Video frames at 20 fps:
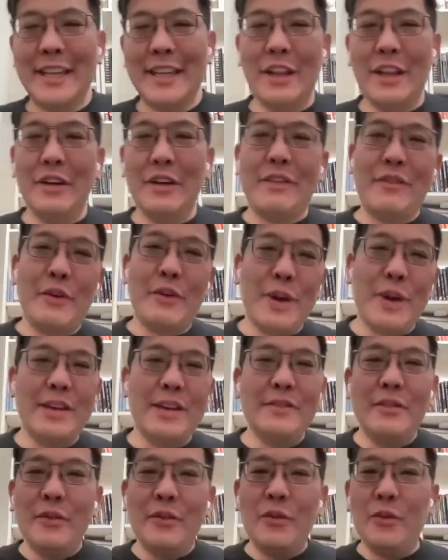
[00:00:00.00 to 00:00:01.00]
Hello,
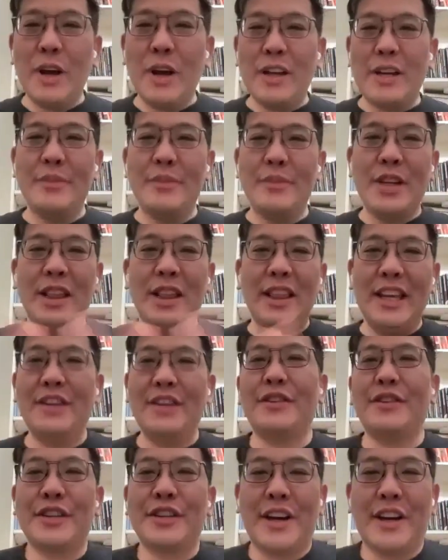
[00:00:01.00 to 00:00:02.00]
everyone. Welcome to
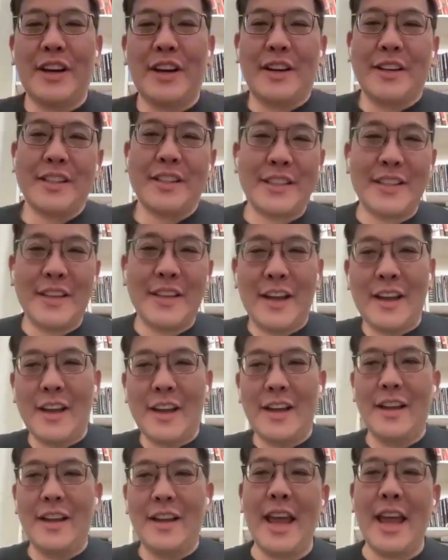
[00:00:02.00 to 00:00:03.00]
LeaderTalks,
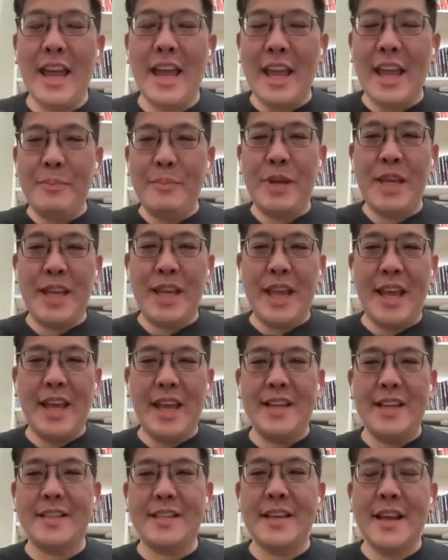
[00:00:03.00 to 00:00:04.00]

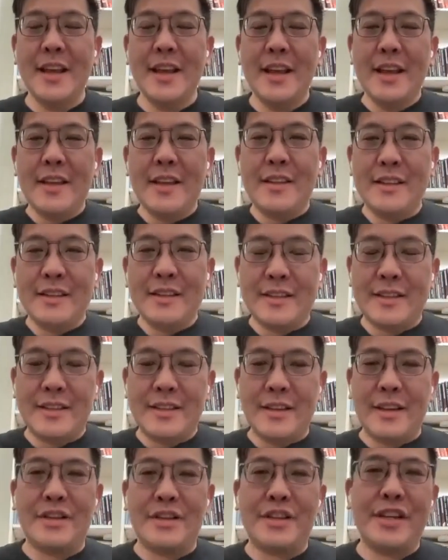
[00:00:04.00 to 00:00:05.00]
AAPA's
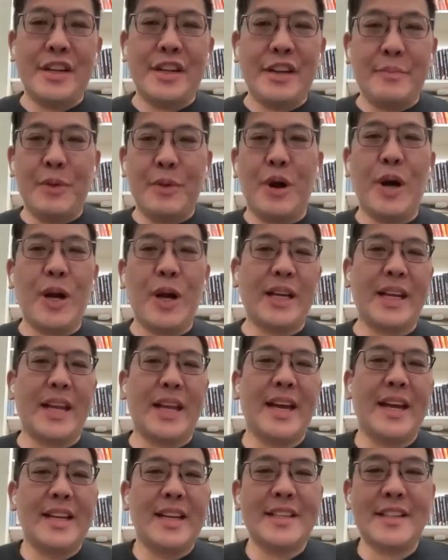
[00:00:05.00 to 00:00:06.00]
discussion and
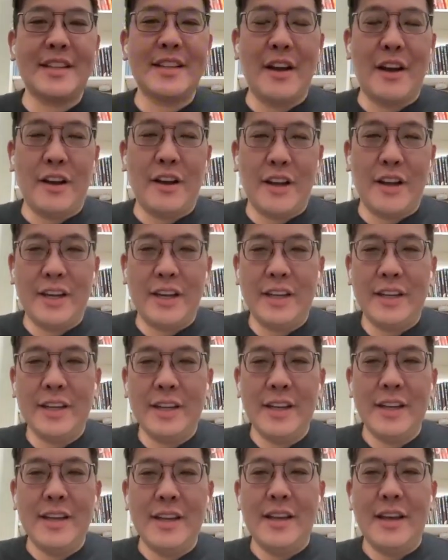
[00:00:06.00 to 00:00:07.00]
podcast on
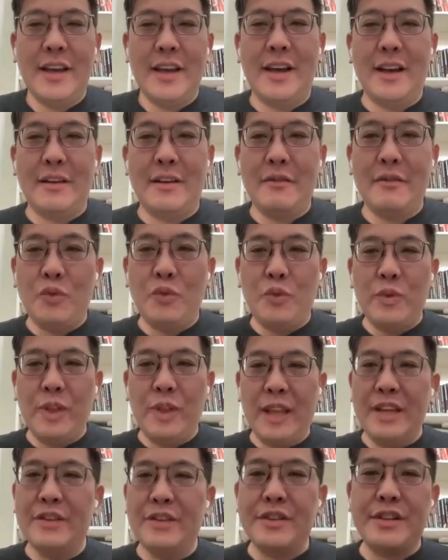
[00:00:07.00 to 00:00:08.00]
uh,
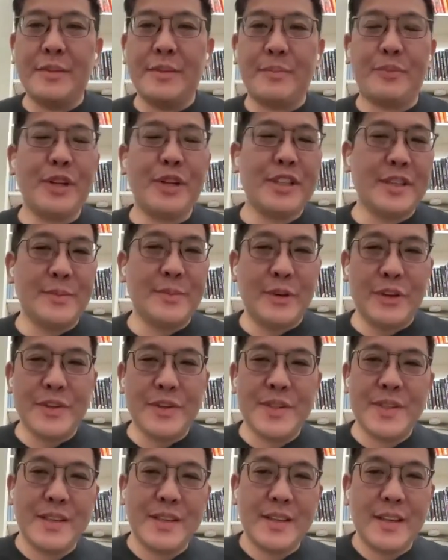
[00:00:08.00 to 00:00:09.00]
leadership
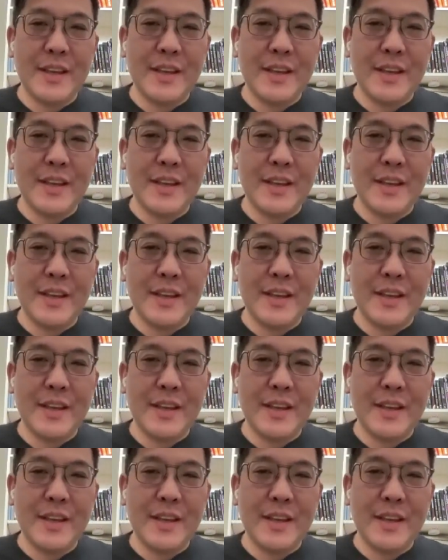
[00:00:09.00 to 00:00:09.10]
principles.